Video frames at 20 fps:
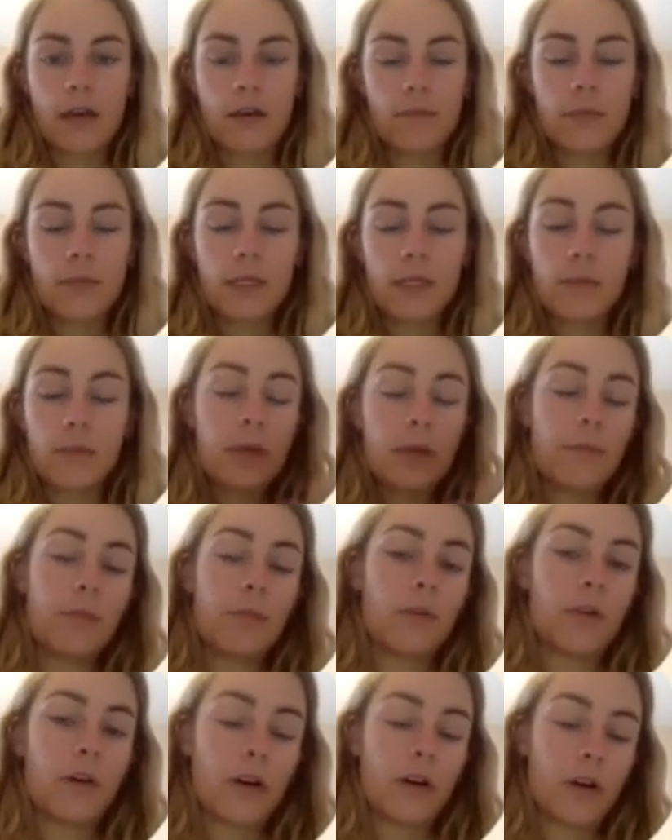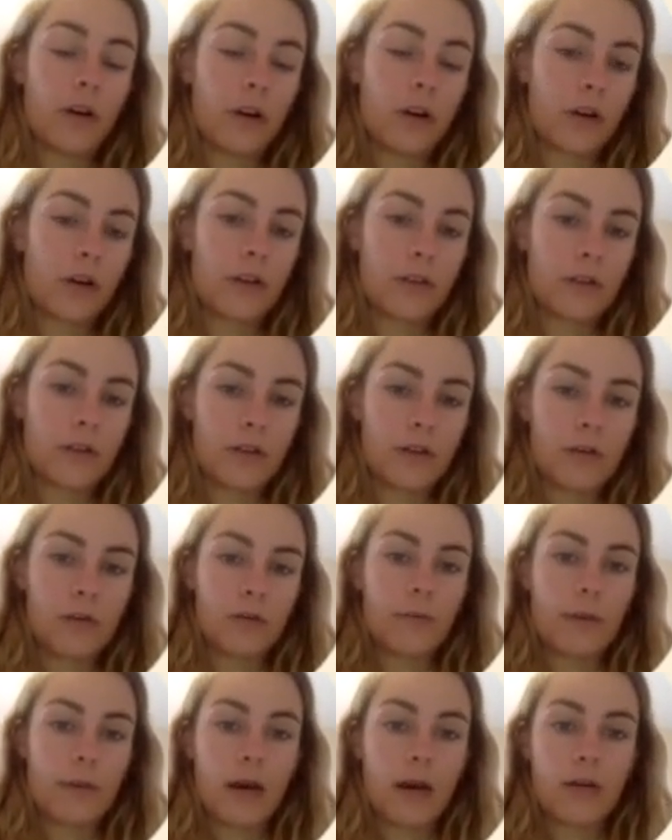some people are concerned
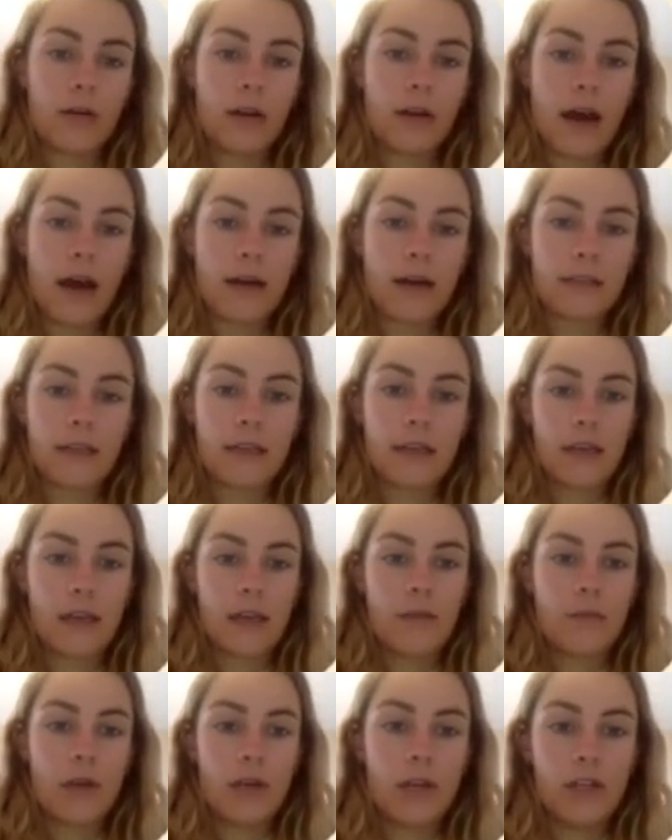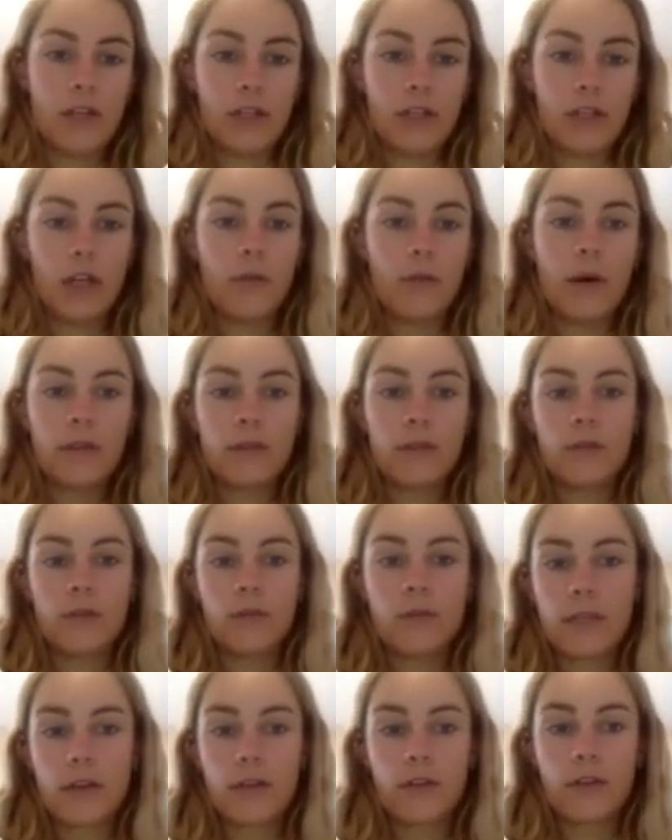about asking a patient about
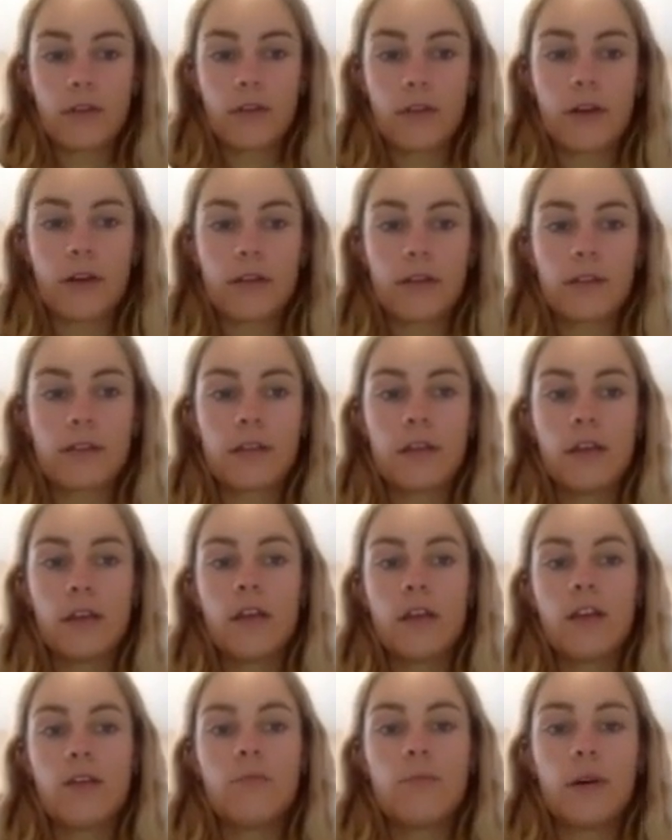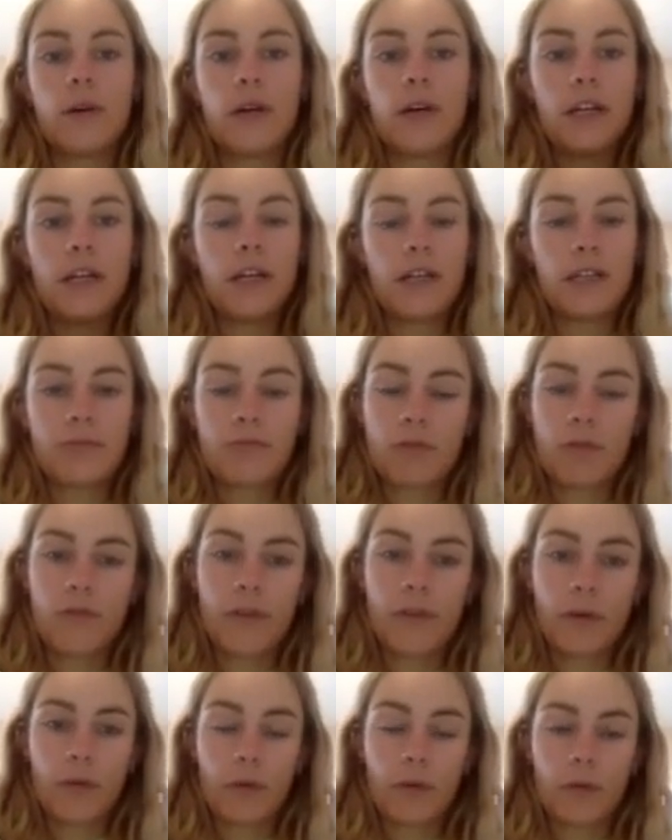suicidal thoughts, but it is
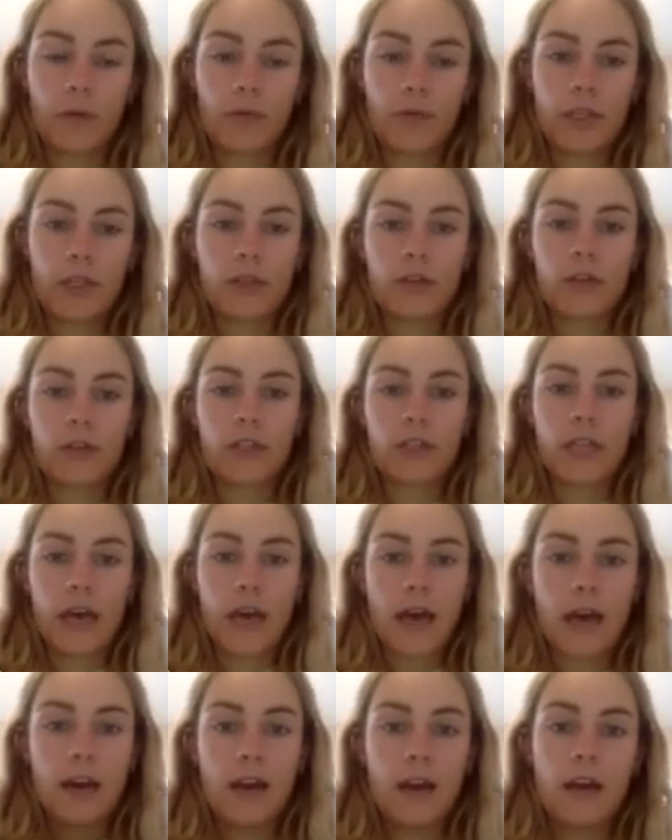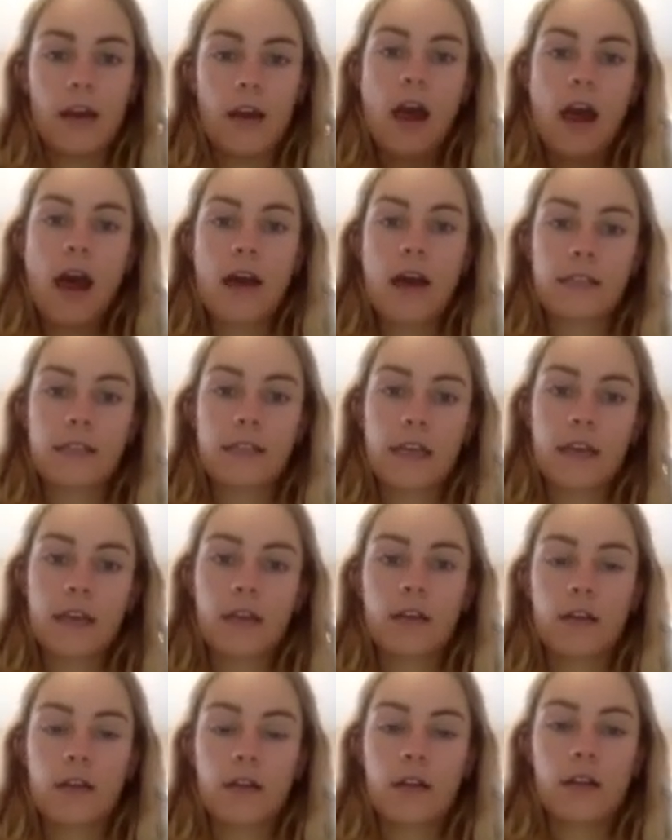proven with research that
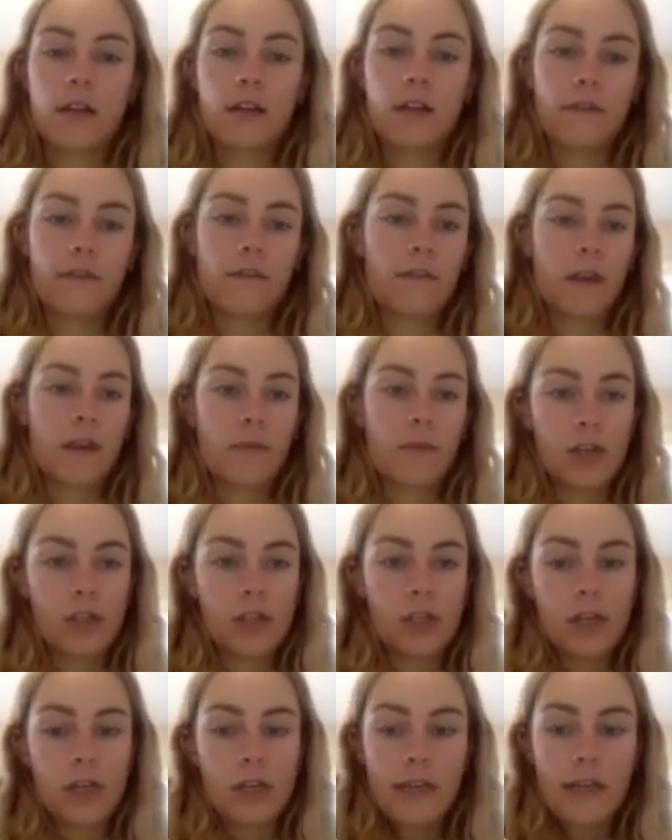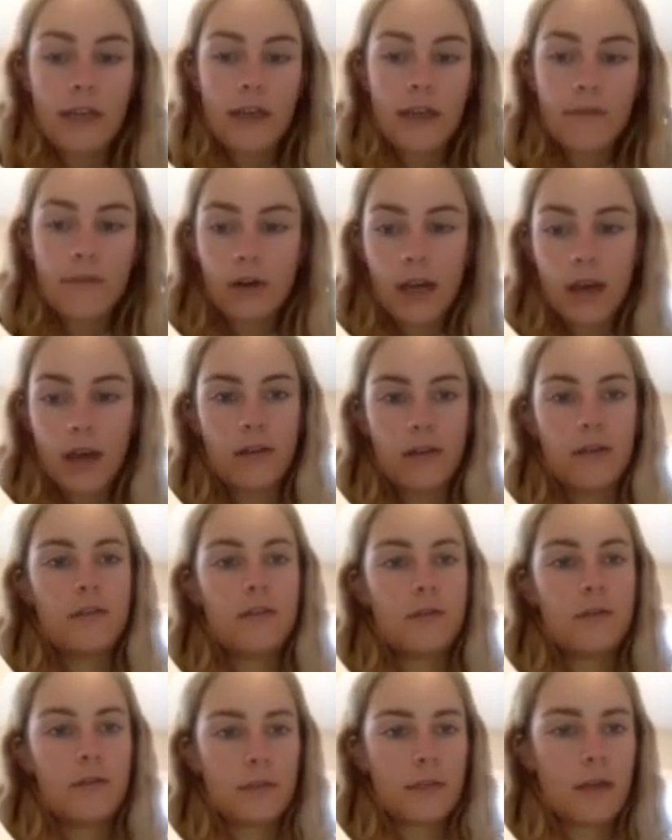asking if a patient has ever had
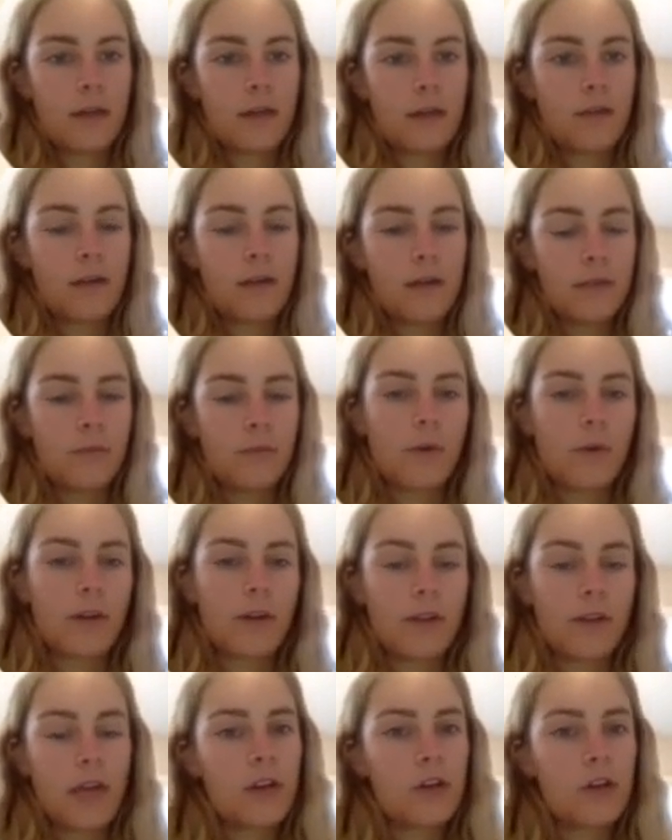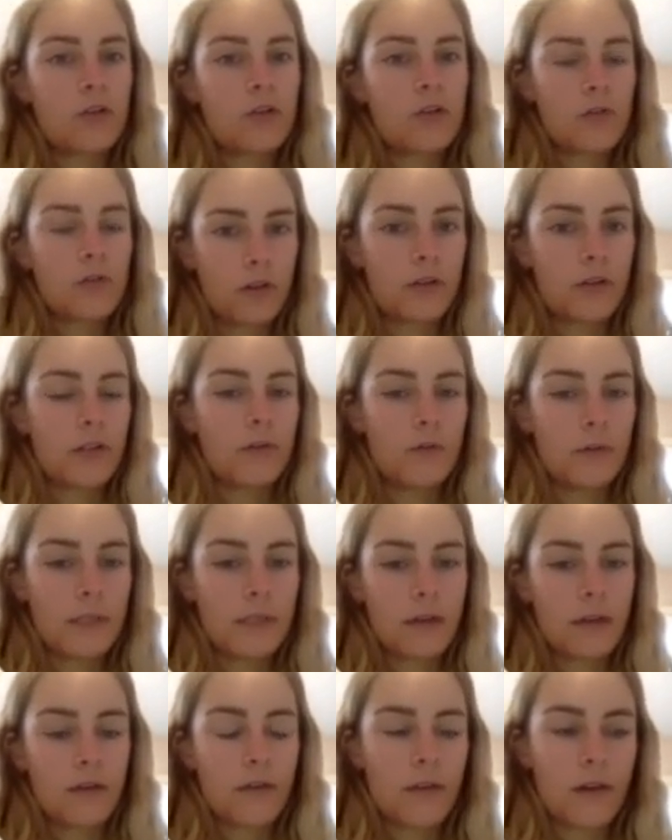suicidal thoughts will not trigger
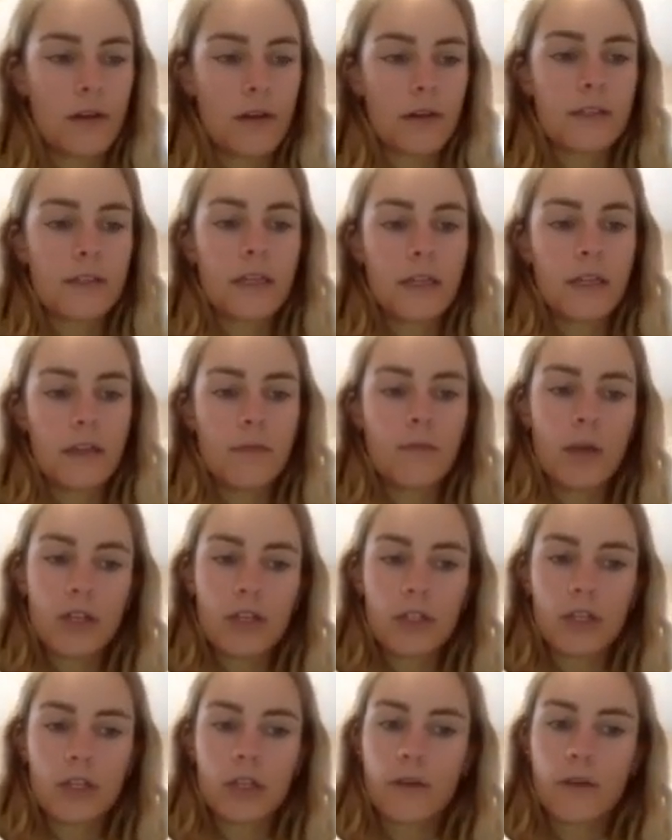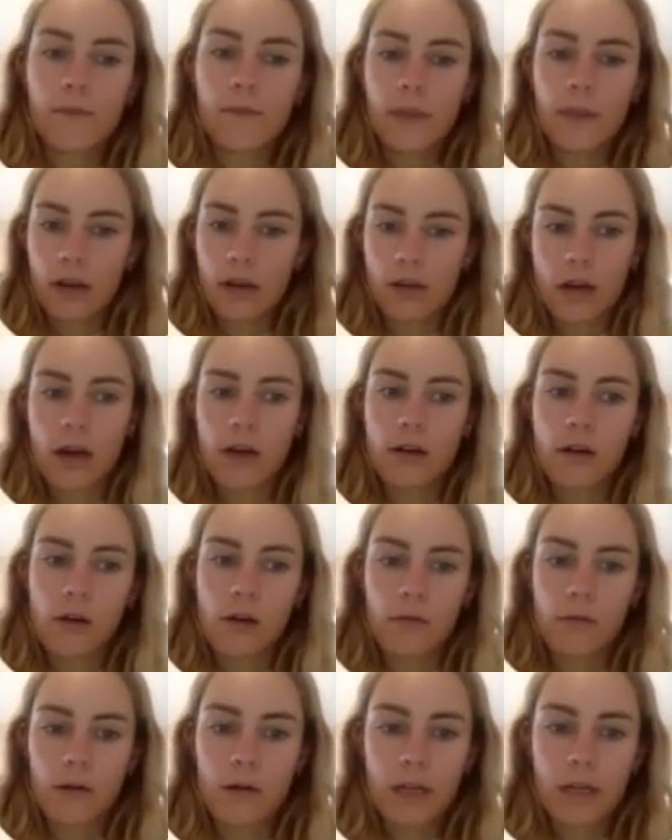suicidal thoughts in the patient if they are not
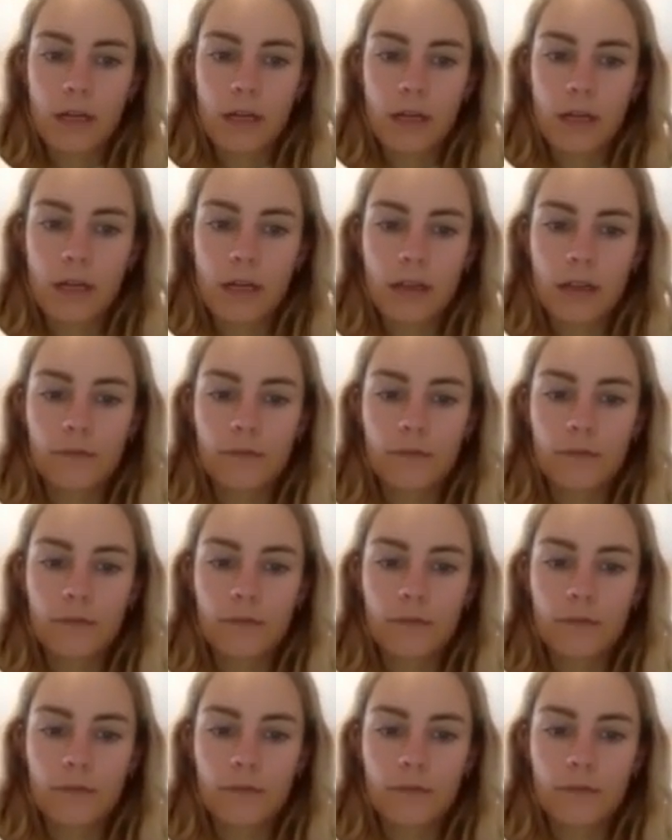already there.